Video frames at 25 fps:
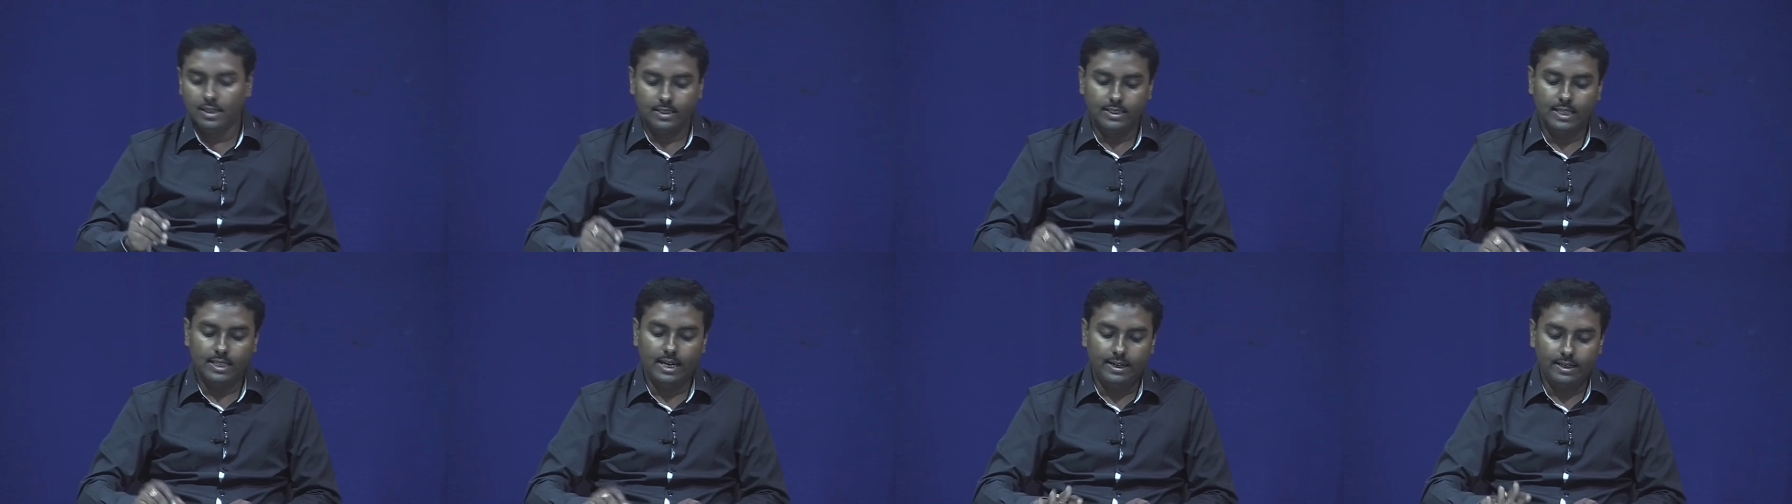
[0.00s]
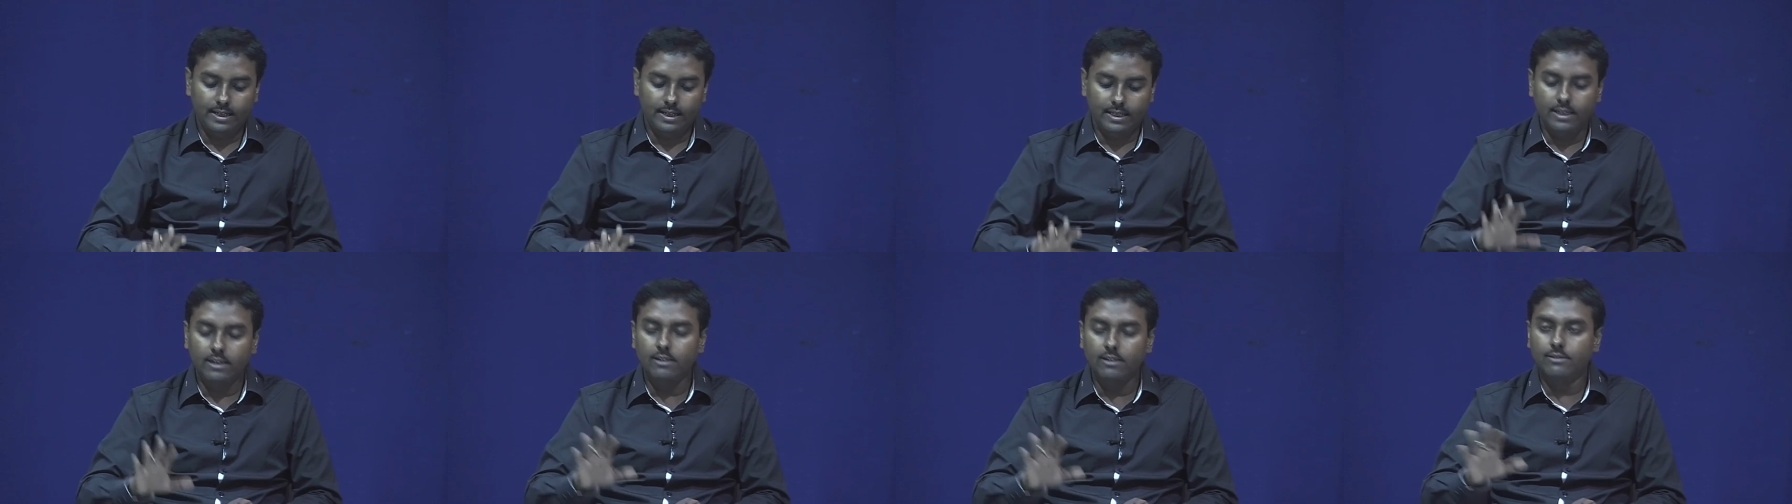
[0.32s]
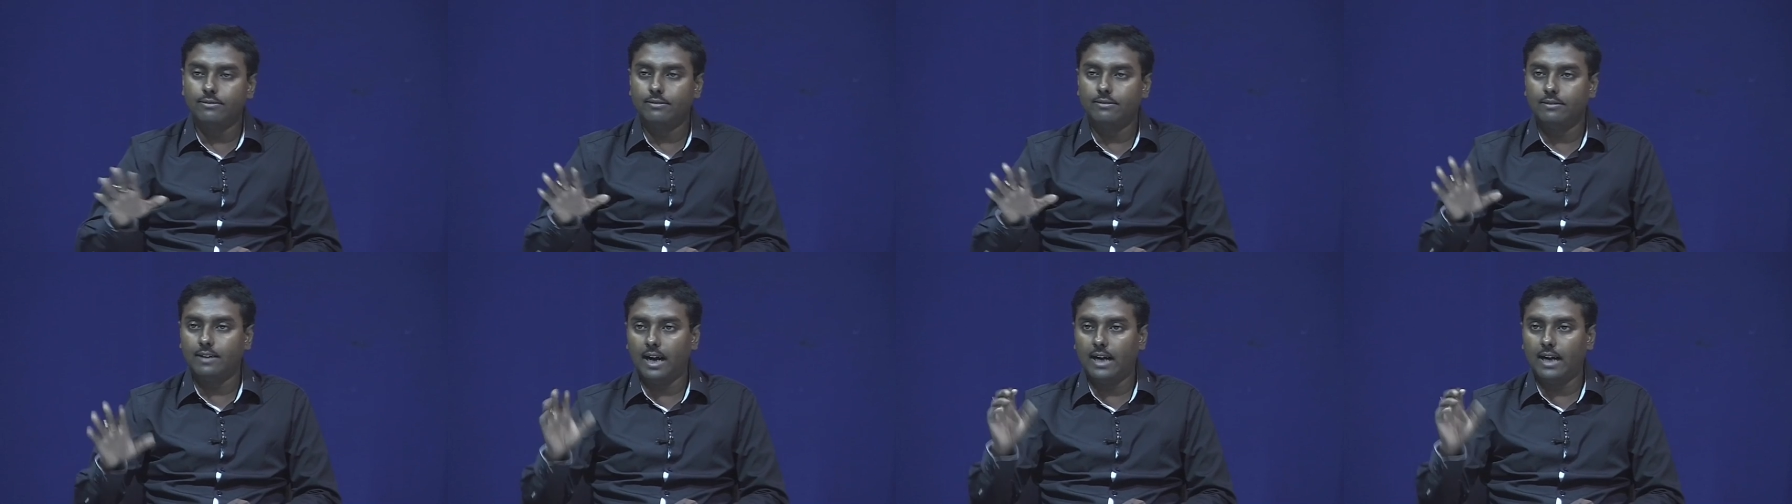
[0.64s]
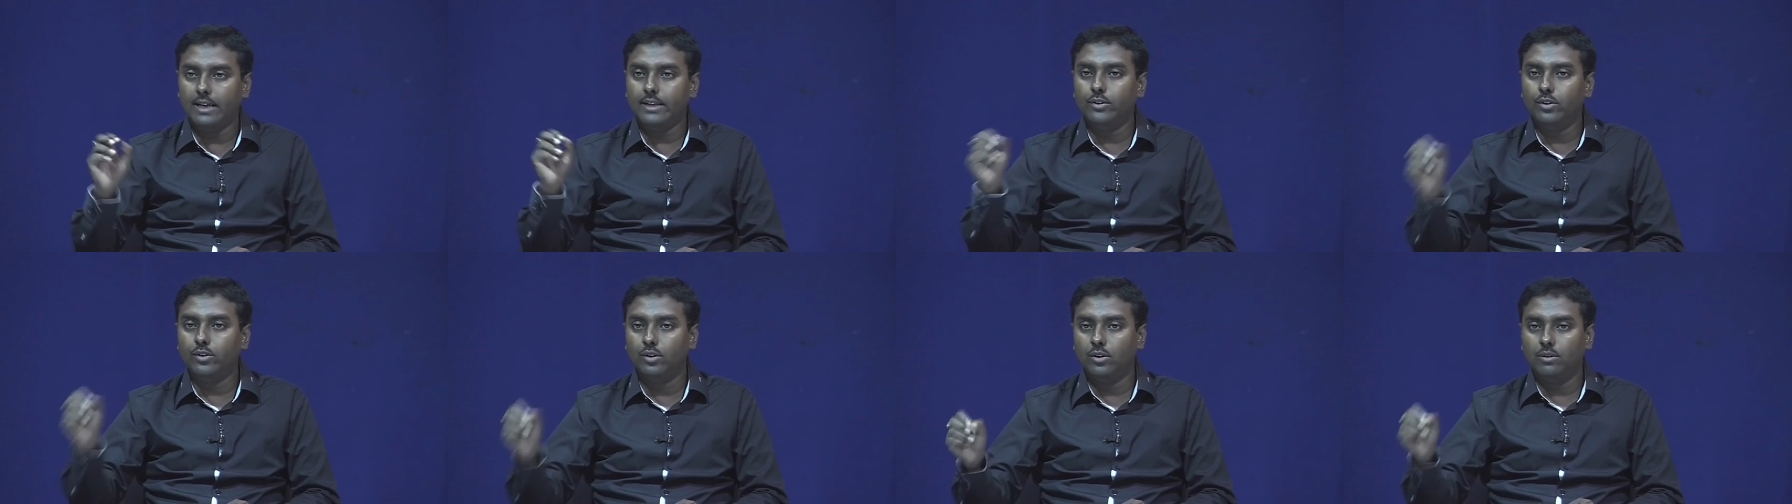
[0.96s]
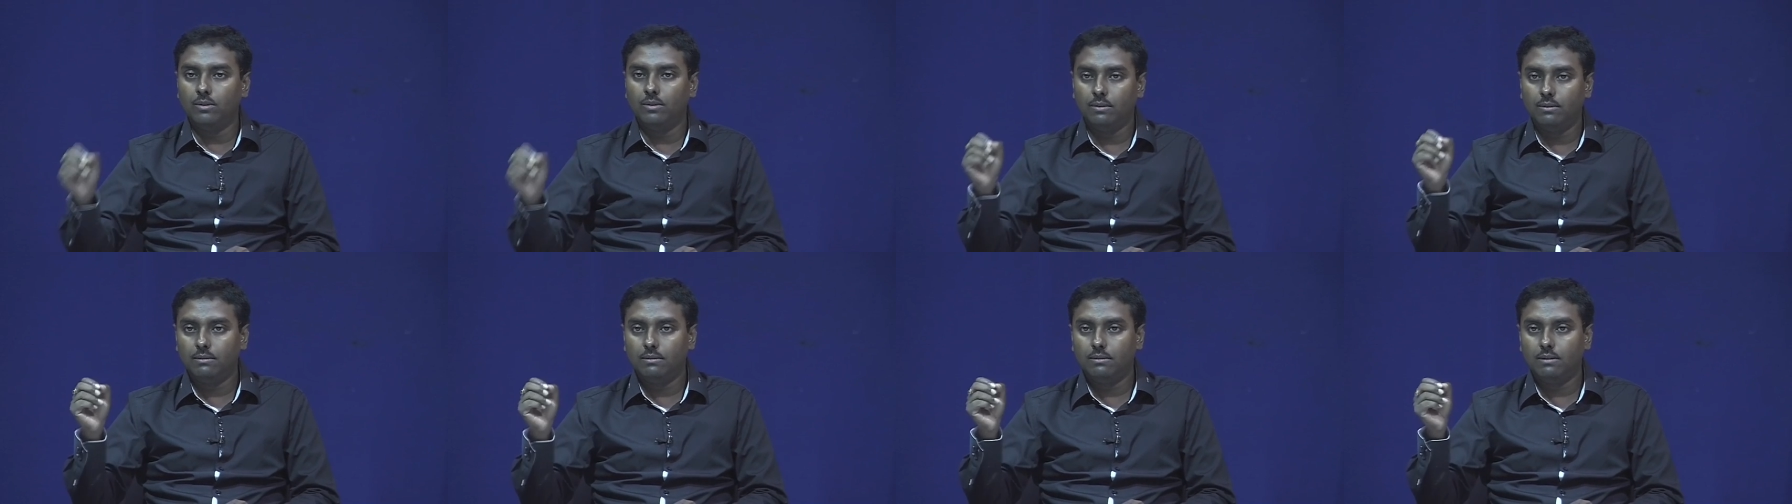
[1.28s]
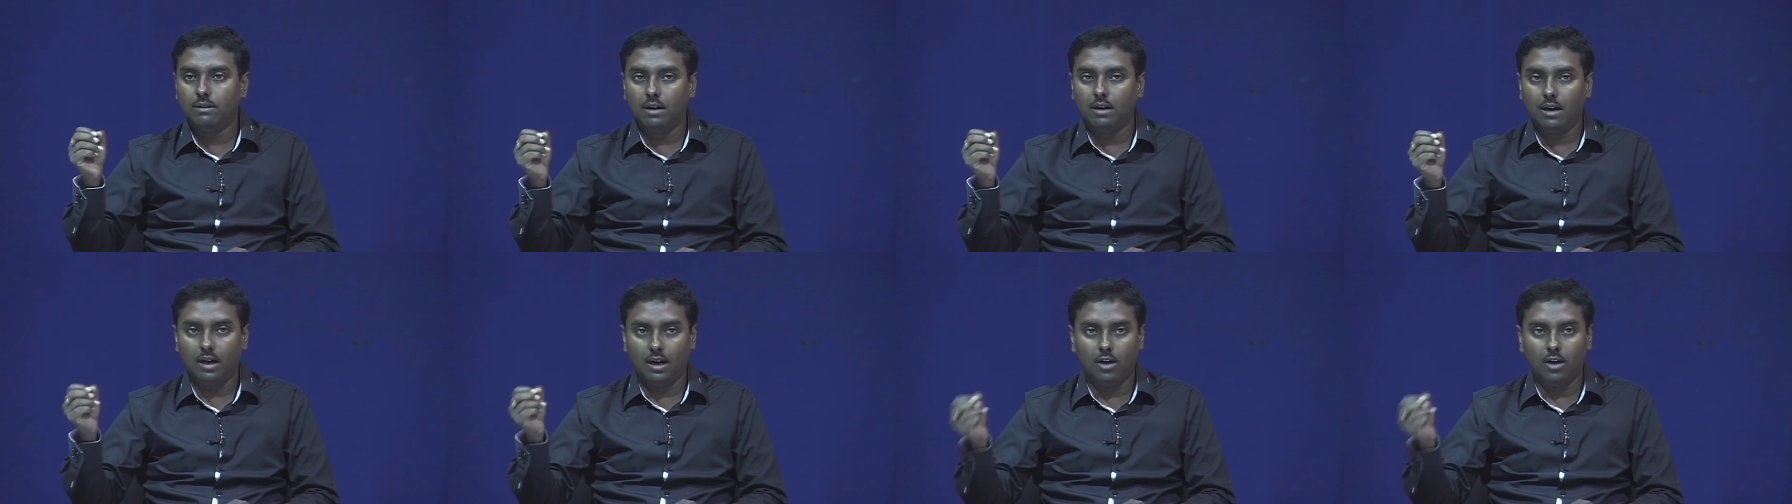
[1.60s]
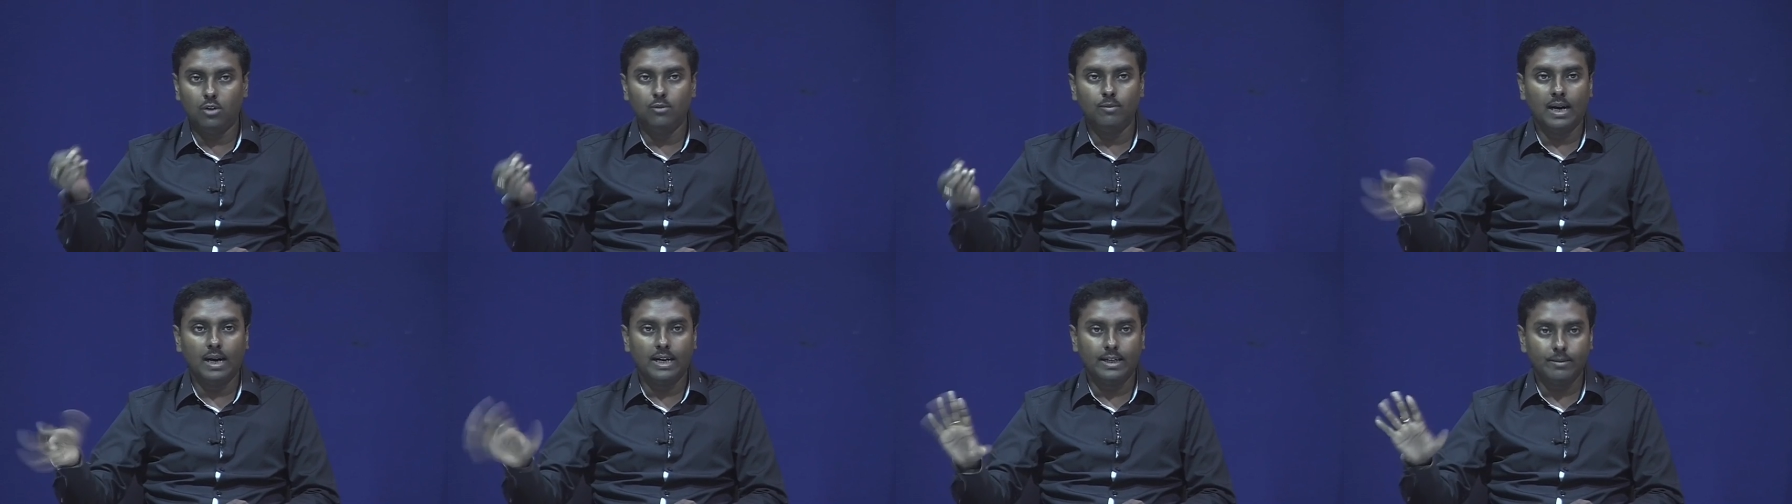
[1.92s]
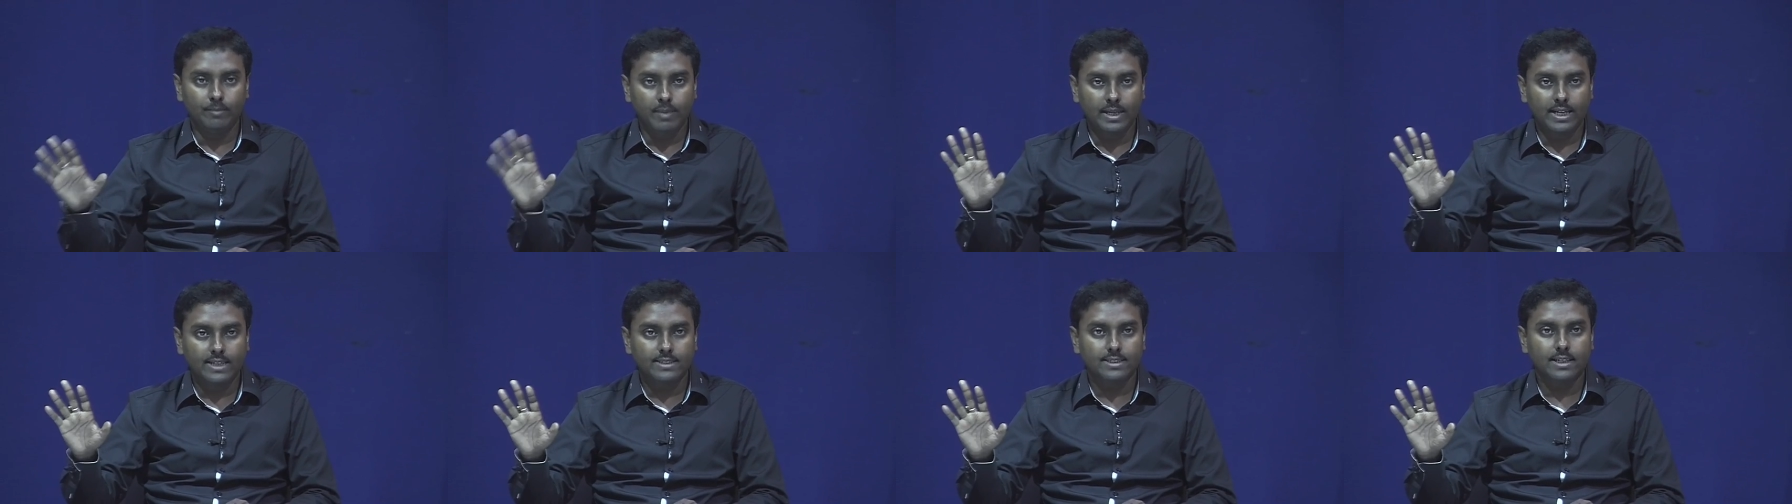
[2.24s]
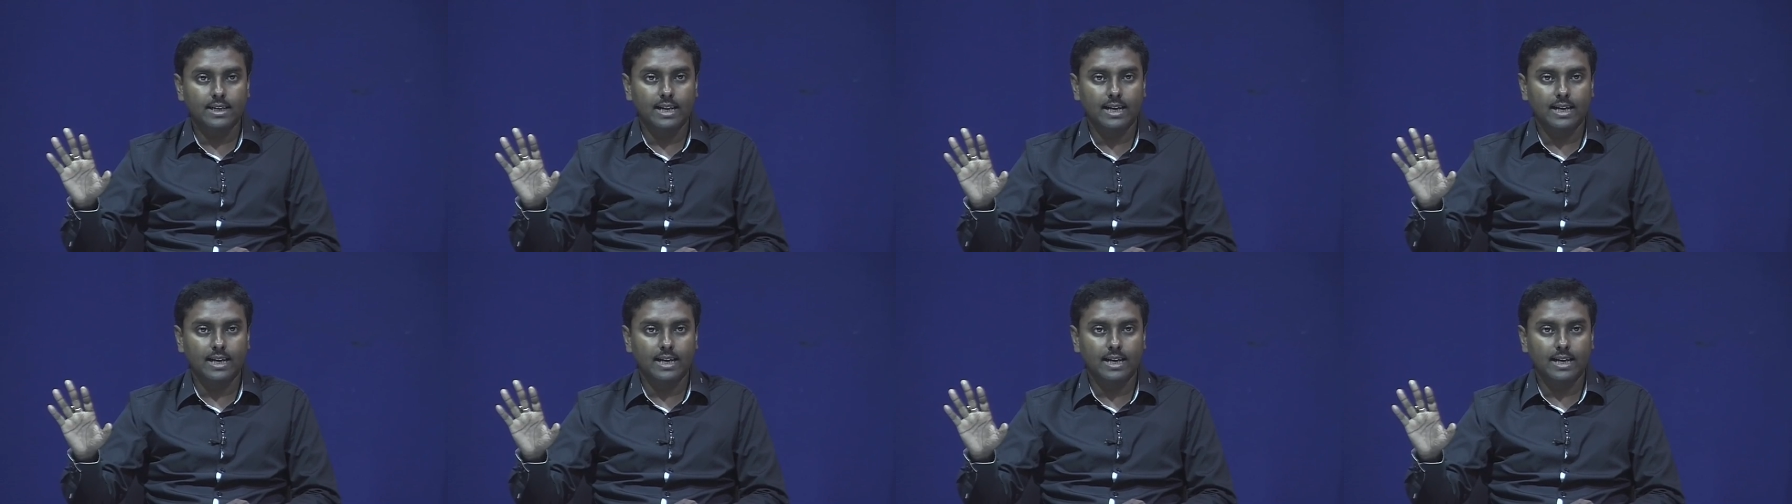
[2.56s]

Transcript: that if I know how multiplication